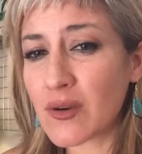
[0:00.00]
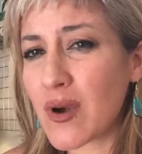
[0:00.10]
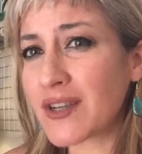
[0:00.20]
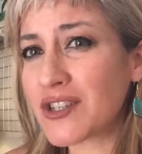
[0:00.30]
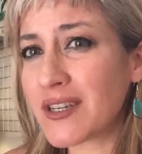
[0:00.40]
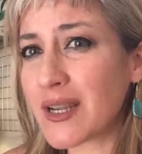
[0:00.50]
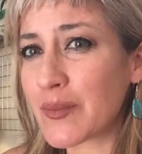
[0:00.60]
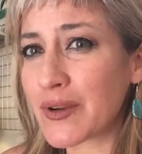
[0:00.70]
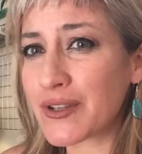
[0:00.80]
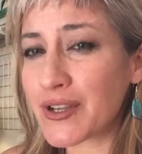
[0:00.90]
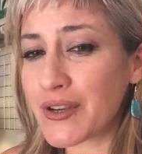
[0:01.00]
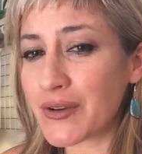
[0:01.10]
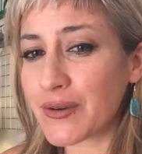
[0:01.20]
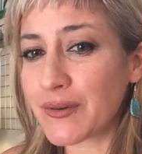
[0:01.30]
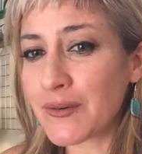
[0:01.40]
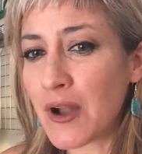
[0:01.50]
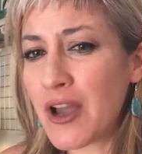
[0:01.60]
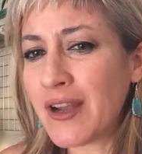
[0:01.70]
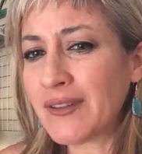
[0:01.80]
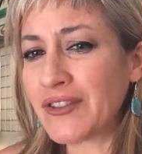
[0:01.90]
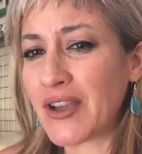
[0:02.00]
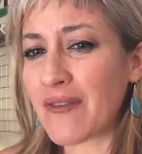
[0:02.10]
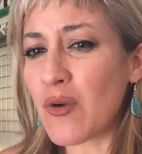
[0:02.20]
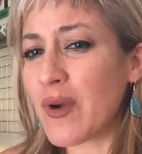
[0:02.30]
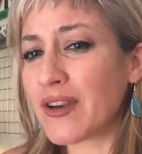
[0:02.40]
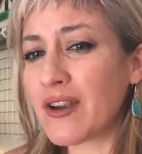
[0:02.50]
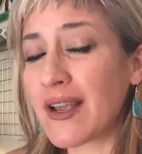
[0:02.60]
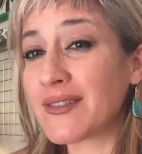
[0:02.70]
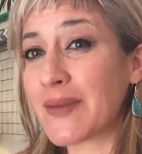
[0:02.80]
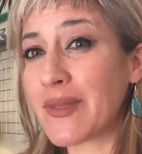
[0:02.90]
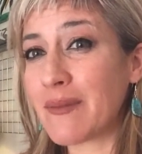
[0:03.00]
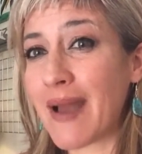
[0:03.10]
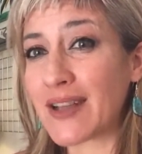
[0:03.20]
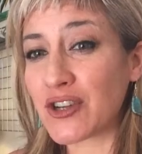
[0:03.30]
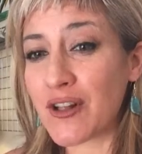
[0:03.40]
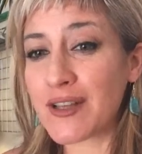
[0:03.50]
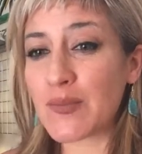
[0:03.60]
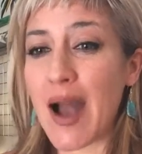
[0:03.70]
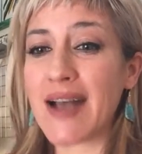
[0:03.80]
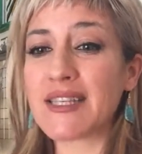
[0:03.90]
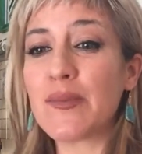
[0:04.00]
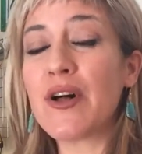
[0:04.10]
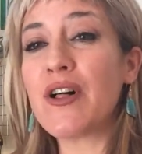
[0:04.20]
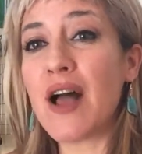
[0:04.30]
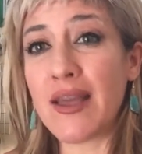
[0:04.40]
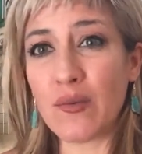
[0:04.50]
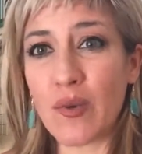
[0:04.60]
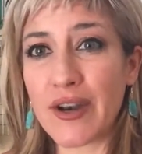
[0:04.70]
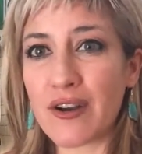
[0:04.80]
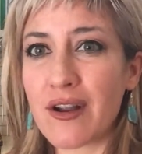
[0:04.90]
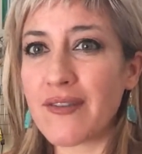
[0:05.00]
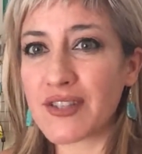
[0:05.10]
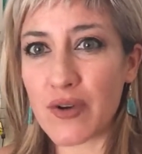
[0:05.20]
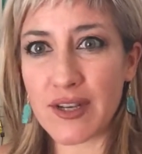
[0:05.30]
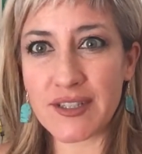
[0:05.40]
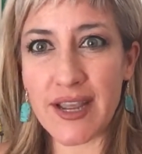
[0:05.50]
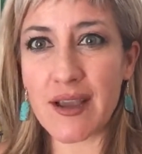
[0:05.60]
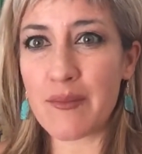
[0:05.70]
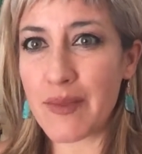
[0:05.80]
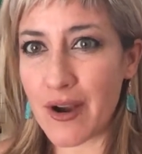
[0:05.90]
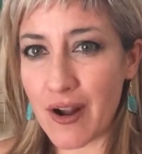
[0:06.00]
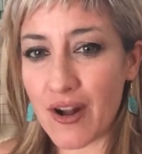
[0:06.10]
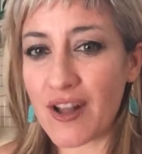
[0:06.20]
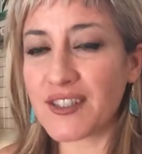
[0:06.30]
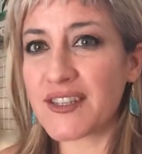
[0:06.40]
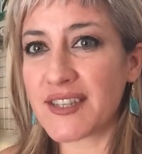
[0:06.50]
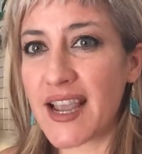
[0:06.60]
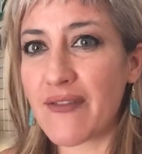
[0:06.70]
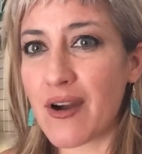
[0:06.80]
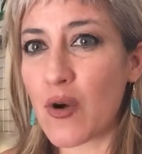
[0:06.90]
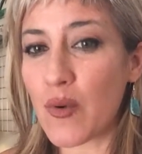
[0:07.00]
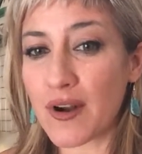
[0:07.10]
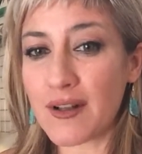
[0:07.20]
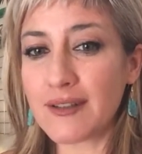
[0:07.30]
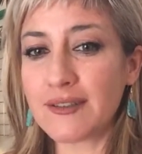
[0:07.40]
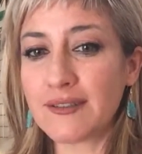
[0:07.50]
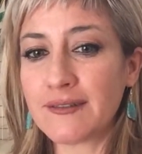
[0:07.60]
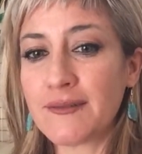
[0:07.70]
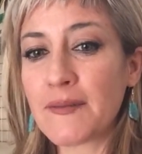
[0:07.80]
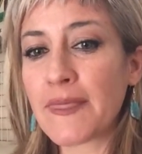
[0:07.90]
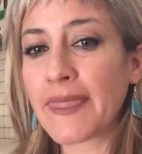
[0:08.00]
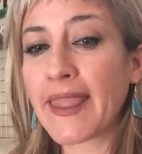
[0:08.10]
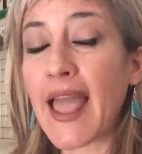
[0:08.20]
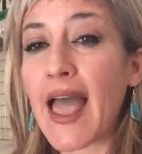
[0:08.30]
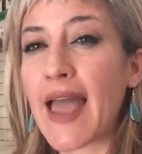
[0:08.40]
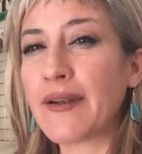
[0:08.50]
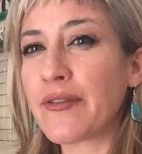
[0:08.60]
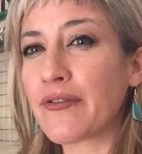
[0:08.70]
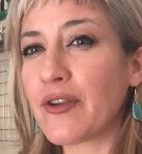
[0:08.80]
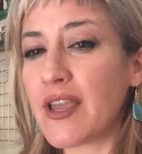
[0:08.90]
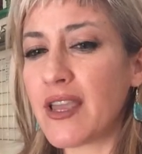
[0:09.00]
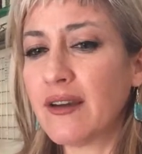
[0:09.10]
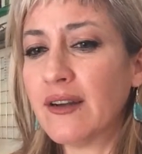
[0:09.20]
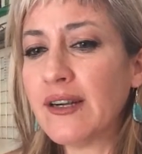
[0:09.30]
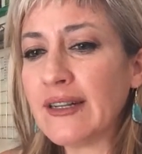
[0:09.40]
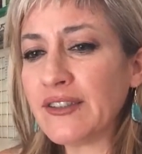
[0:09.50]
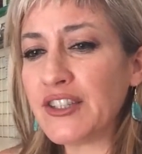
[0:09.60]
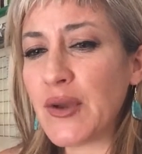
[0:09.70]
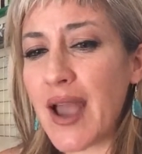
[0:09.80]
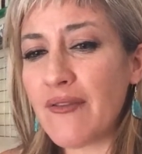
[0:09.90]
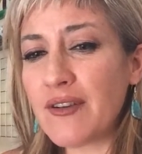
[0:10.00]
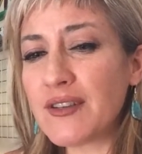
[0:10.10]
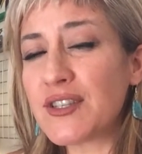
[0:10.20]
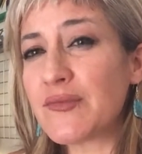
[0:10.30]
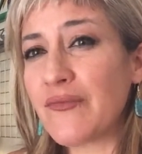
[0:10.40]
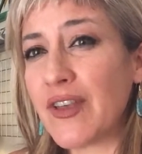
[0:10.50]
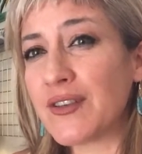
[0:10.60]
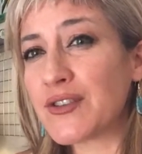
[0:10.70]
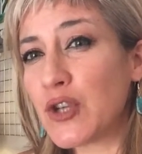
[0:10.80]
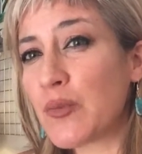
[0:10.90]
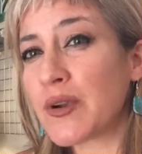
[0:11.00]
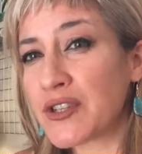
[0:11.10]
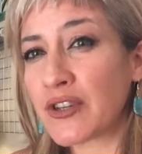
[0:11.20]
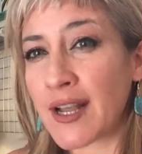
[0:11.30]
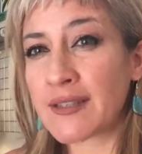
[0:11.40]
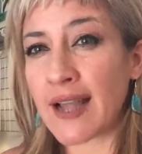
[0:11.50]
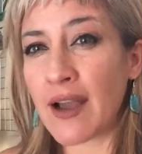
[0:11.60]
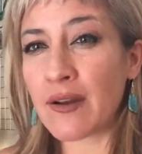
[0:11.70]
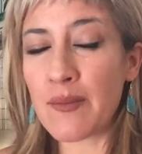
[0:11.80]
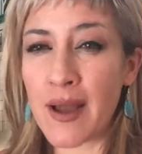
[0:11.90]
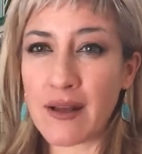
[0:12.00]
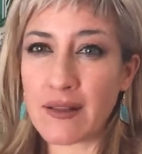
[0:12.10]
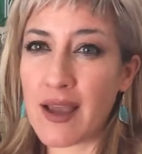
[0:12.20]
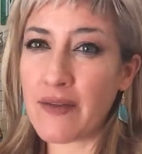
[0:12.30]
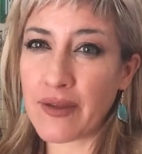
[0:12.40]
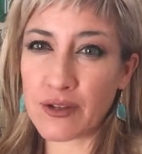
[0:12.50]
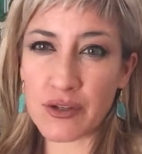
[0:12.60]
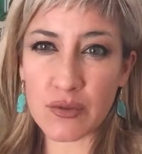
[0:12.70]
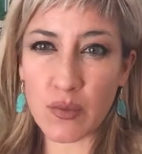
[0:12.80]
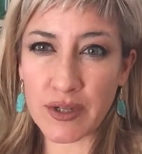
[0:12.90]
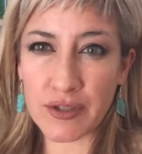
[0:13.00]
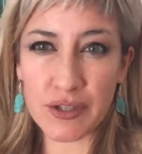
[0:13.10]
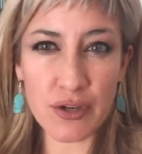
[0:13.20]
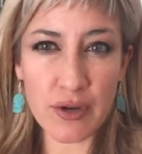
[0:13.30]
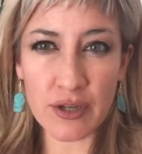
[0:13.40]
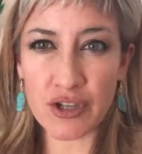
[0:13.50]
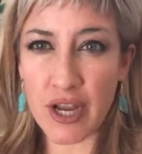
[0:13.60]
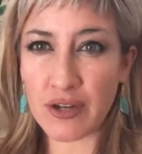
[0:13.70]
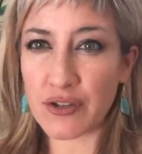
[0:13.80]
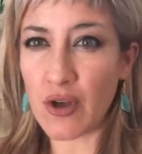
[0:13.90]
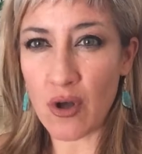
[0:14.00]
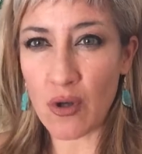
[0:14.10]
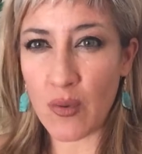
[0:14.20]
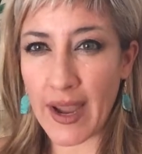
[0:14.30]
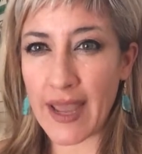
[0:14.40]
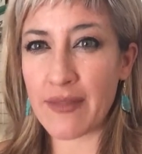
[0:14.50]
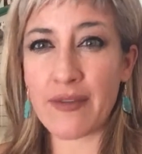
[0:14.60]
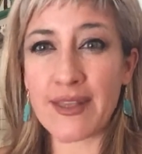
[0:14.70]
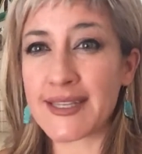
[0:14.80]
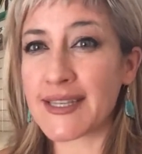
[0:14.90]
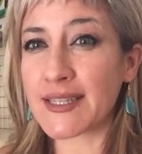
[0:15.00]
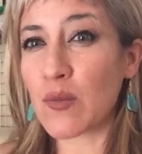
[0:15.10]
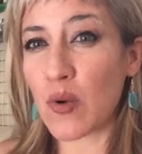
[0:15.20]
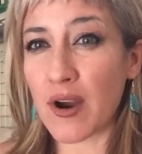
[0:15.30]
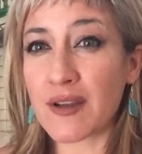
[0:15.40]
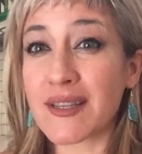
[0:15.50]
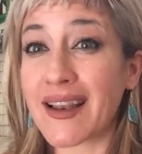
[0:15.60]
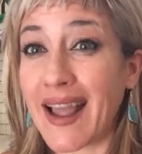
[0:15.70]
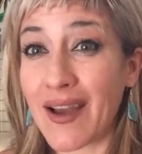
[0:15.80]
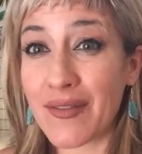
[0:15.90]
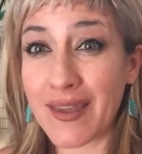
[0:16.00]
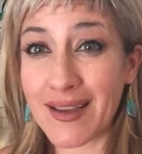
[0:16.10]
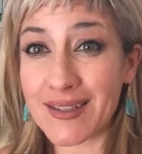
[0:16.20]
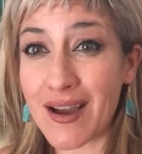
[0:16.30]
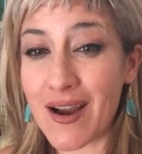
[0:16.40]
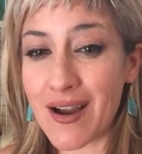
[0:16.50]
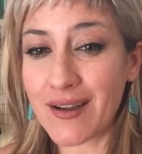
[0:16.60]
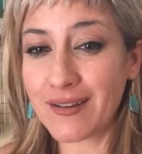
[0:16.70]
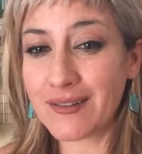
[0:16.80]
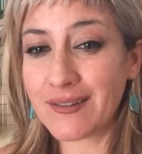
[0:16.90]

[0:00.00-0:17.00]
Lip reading: Question number two, do you ever wonder if something magical is possible and wonder if it's going to take a miracle to save our world? And three, do you ever feel super stressed out about life and just wish that you could change the whole way that the system works and how things are?